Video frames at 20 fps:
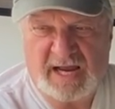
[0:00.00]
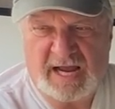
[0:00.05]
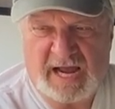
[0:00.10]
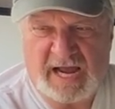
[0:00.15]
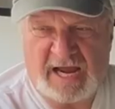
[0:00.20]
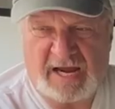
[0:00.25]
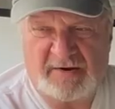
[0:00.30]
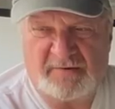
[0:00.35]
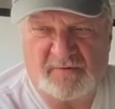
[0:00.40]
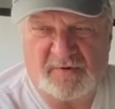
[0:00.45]

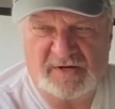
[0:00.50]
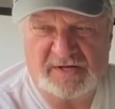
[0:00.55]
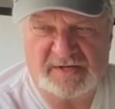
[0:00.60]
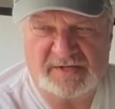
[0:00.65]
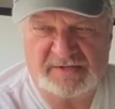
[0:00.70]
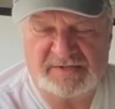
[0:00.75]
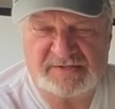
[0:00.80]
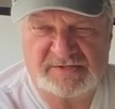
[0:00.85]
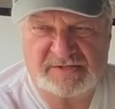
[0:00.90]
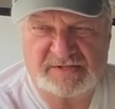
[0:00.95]
I
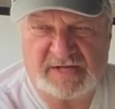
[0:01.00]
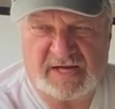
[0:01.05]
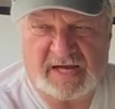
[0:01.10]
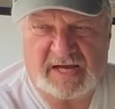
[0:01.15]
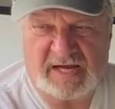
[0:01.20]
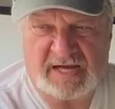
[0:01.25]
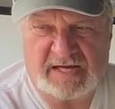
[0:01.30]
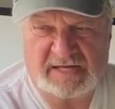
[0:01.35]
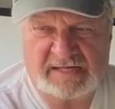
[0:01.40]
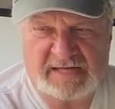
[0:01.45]
was
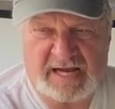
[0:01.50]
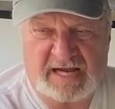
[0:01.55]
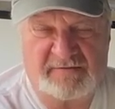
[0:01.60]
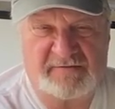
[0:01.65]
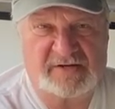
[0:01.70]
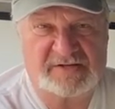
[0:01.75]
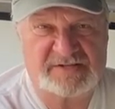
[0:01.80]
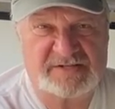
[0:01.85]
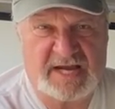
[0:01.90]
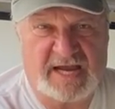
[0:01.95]
uh, kind of
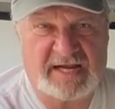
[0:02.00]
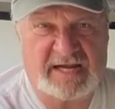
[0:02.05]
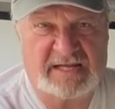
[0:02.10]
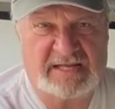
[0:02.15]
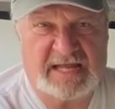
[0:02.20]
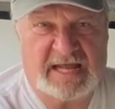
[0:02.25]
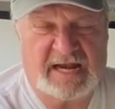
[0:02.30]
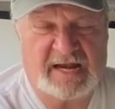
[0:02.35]
excited that